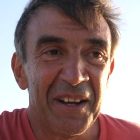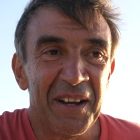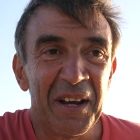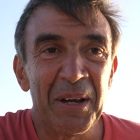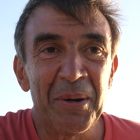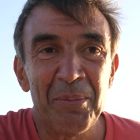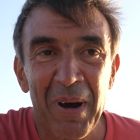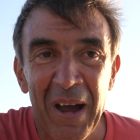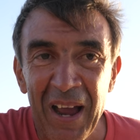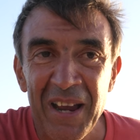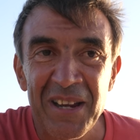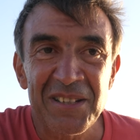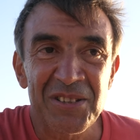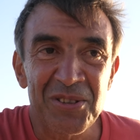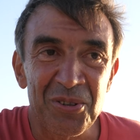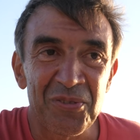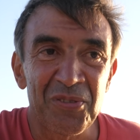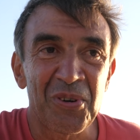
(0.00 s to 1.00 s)
In
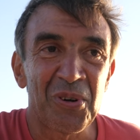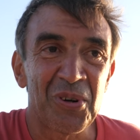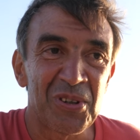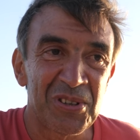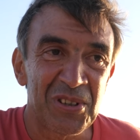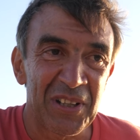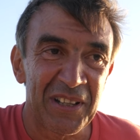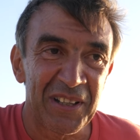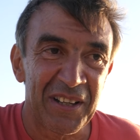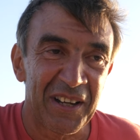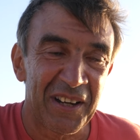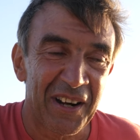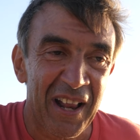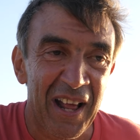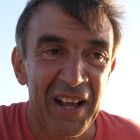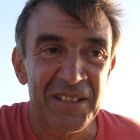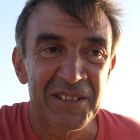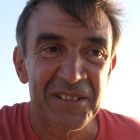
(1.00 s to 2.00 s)
mice, of course, and the
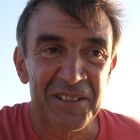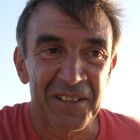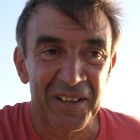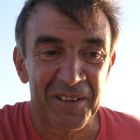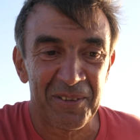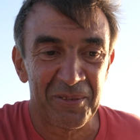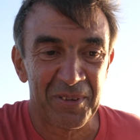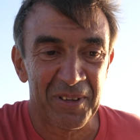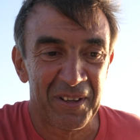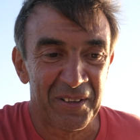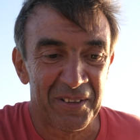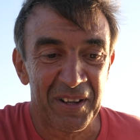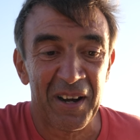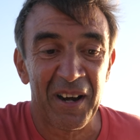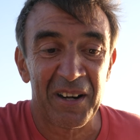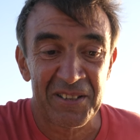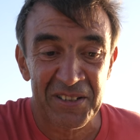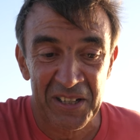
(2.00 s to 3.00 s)
rats, uh,
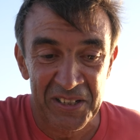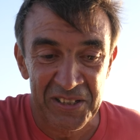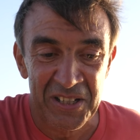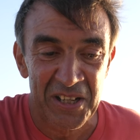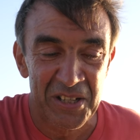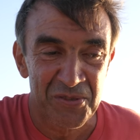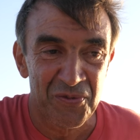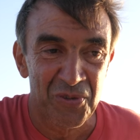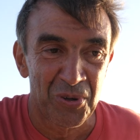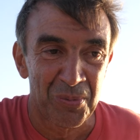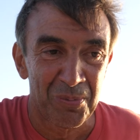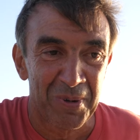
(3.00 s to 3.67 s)
they are successful.